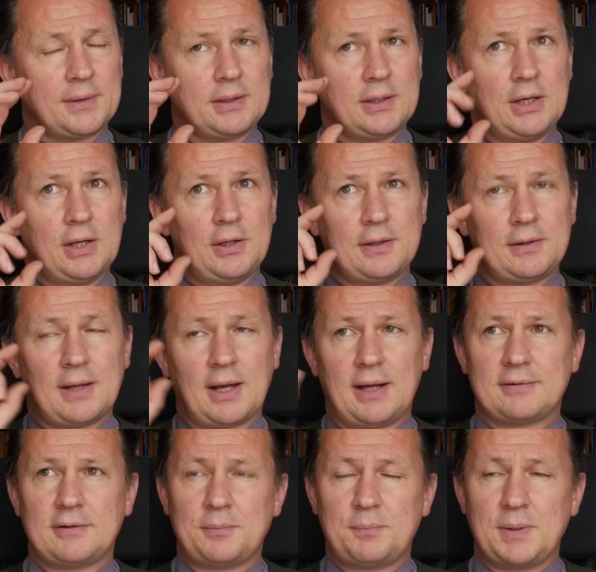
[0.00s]
you know, the
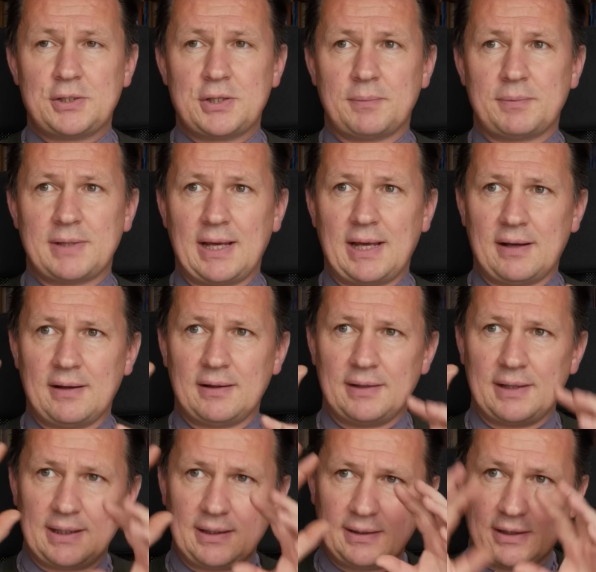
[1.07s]
diocese bishops,
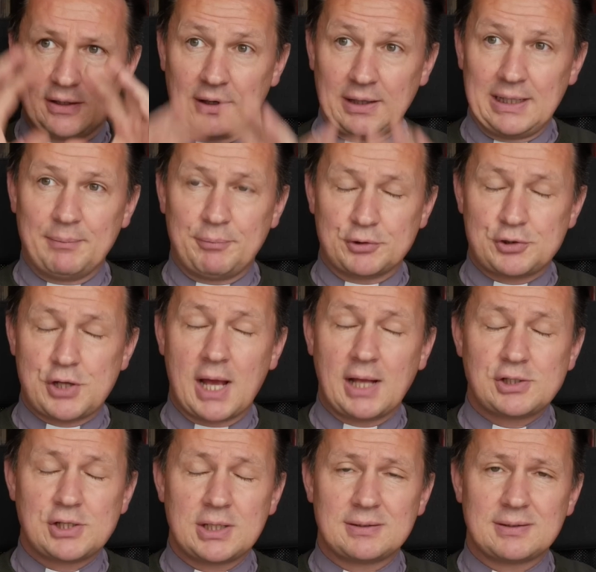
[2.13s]
they got liberal
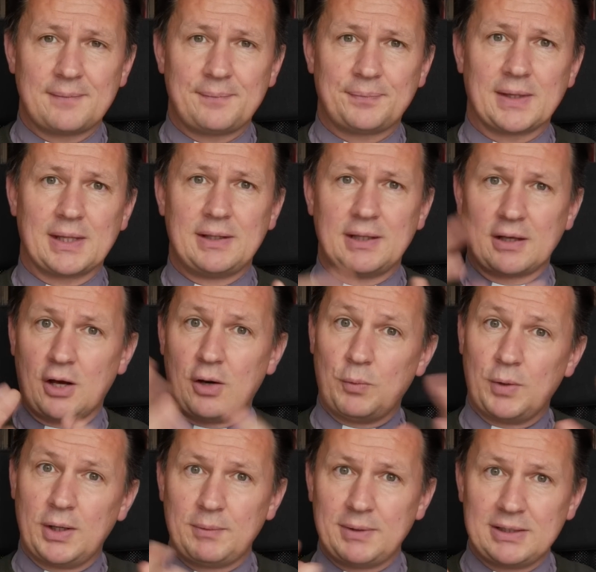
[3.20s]
churches and they got to
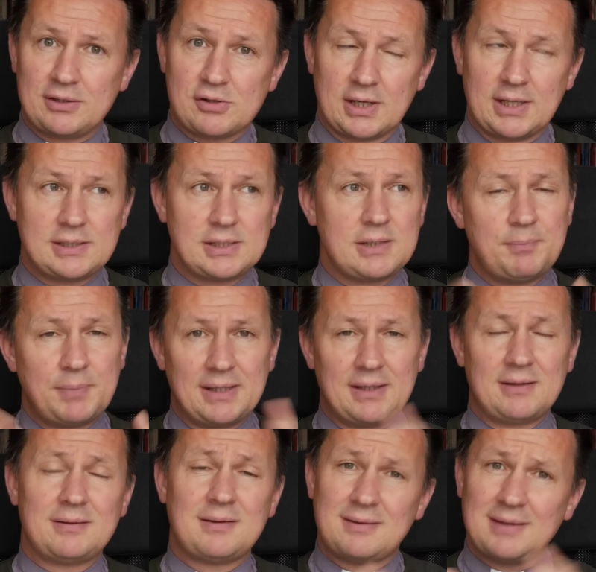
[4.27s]
work with these clergy, but
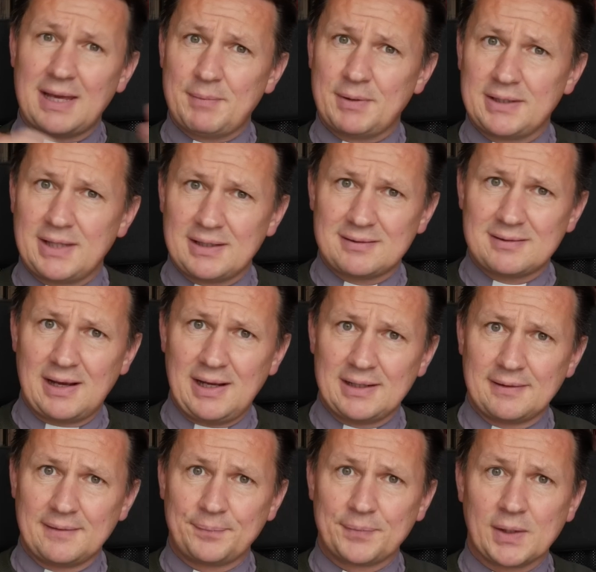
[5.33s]
it's the same on the other side.
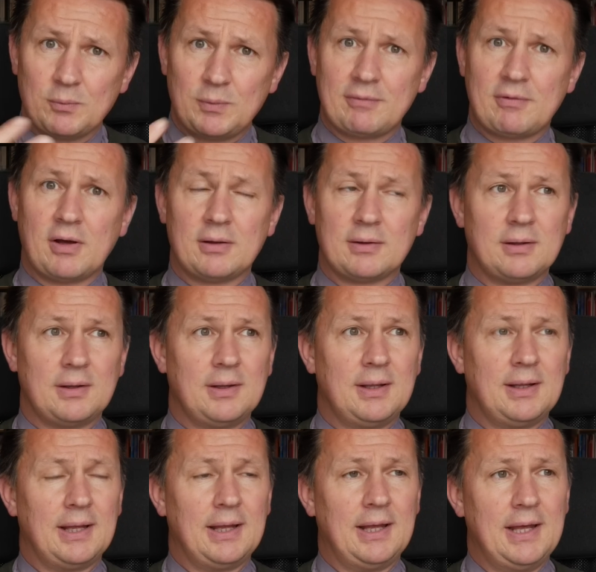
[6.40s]
We've got
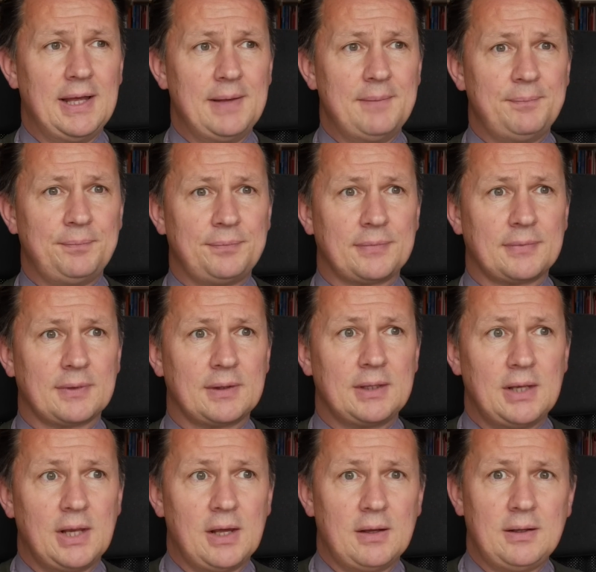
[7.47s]

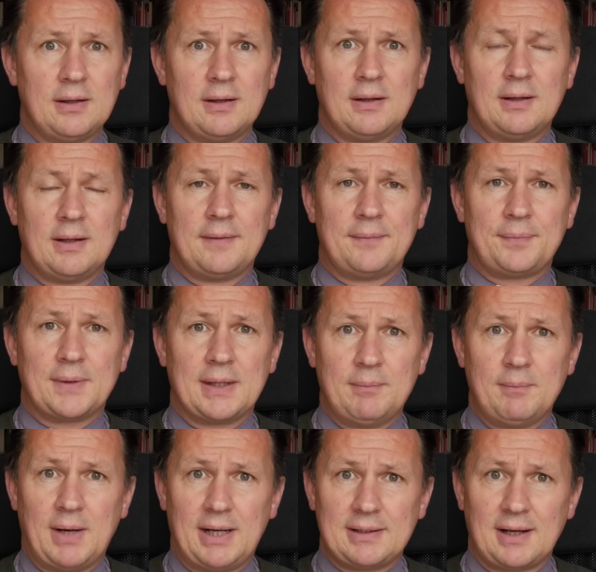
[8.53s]
you know, in
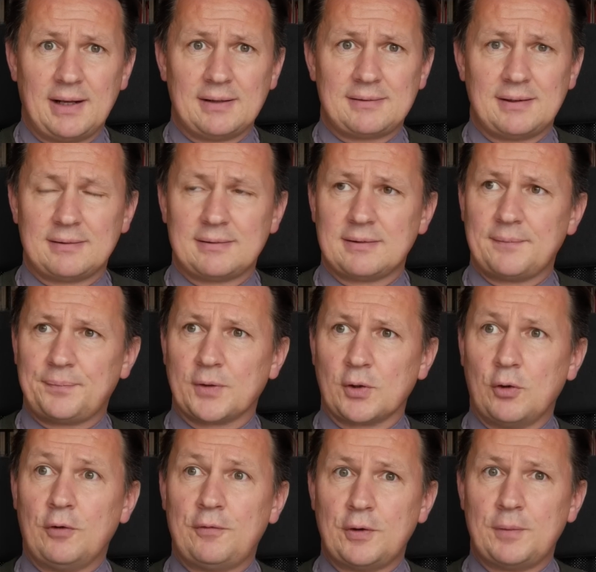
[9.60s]
my diocese,
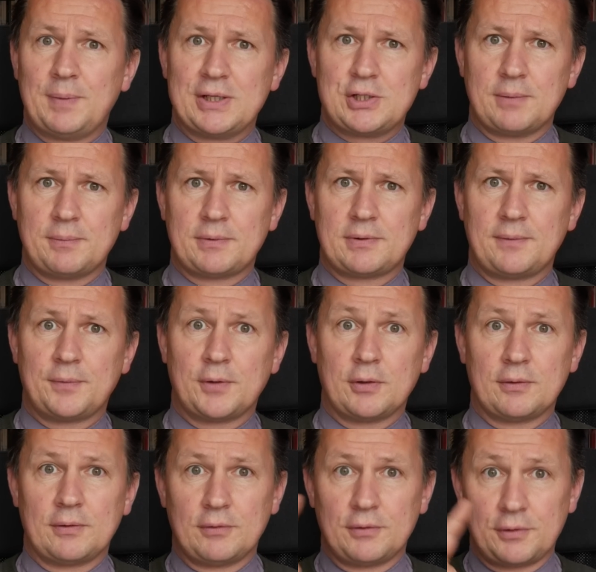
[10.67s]
all four bishops,
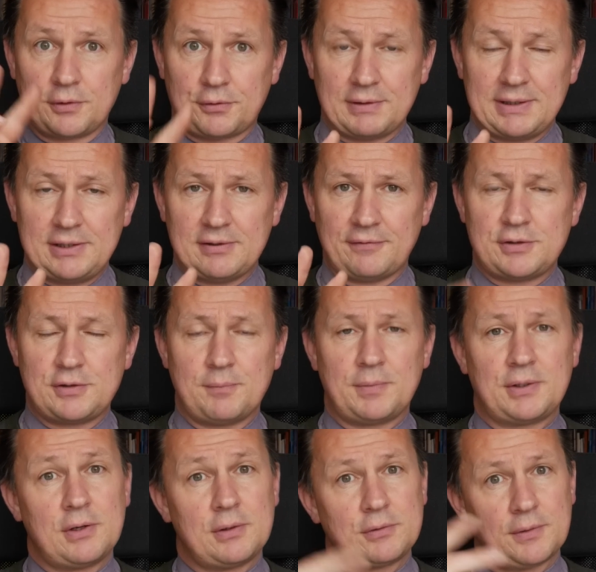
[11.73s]
or the three suffragan
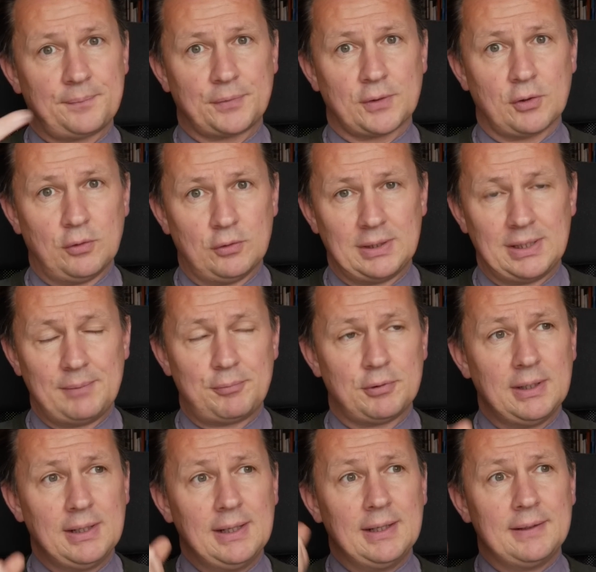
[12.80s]
bishops, are all
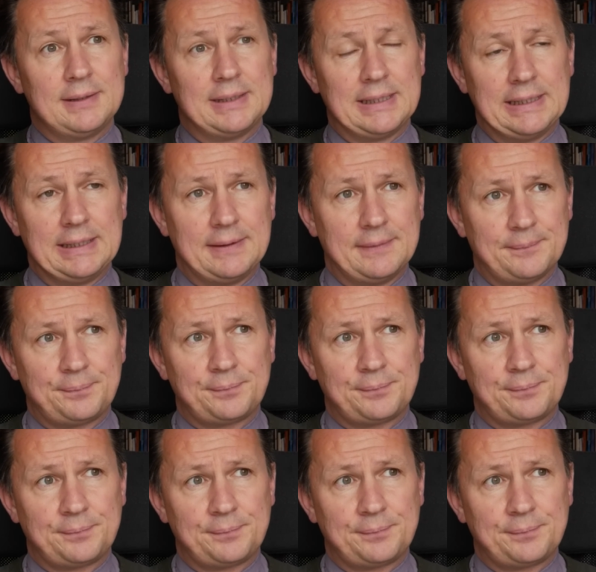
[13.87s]
liberal. The